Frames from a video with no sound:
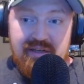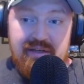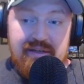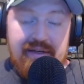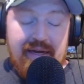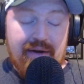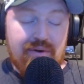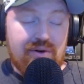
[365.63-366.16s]

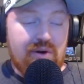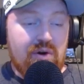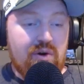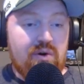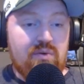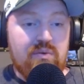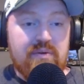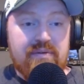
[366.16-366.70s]
Now it
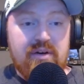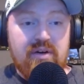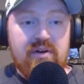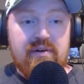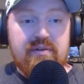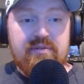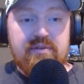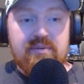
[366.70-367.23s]
all
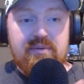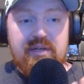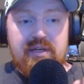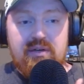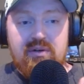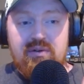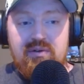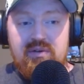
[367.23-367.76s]
revolves
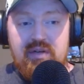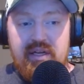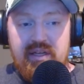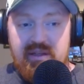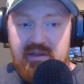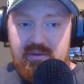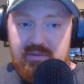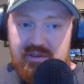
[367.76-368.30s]
around
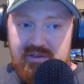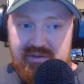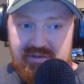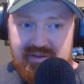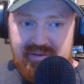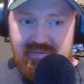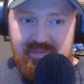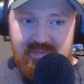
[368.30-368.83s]
Anthony
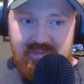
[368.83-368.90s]
Richardson.